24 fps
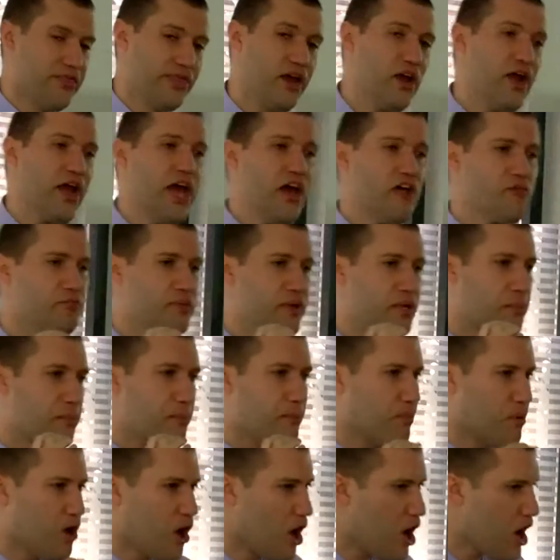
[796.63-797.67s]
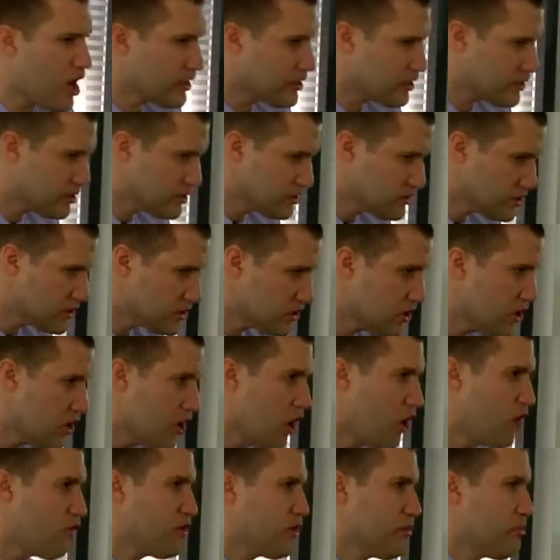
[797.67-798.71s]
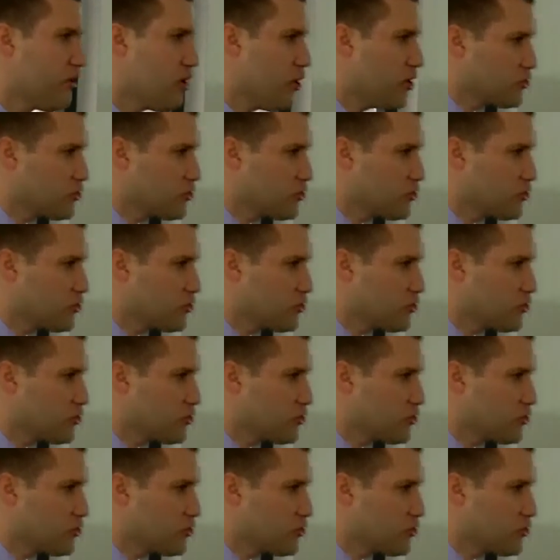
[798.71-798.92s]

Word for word: There have been martyrs over the